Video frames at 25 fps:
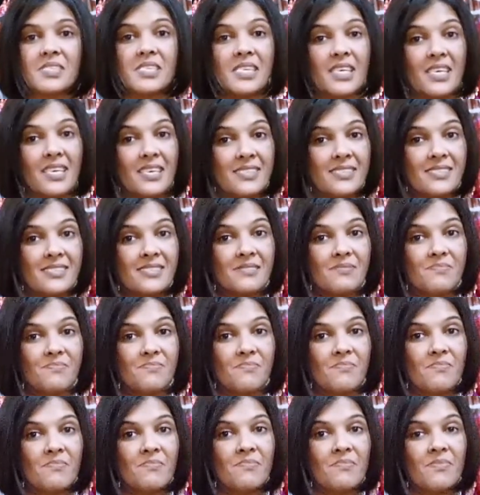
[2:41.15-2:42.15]
Yes,
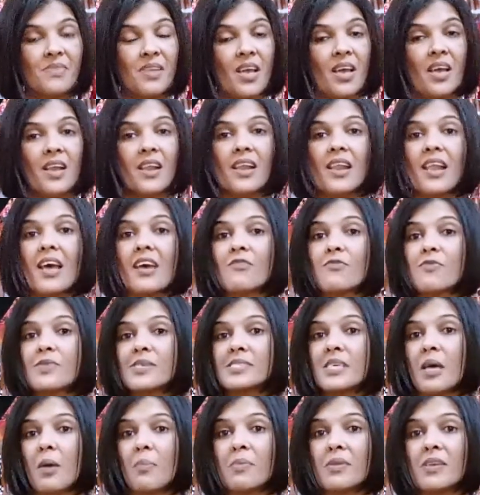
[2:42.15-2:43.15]
life
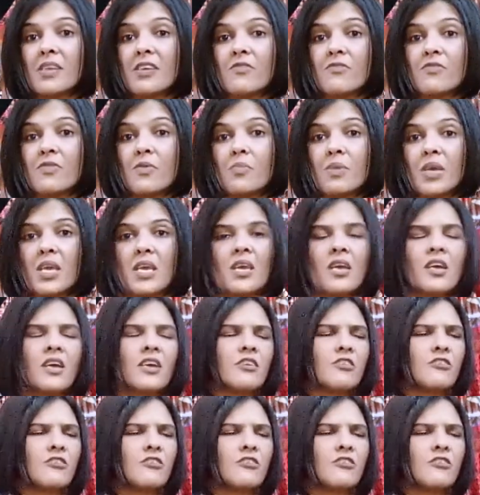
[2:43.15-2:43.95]
was happening for me.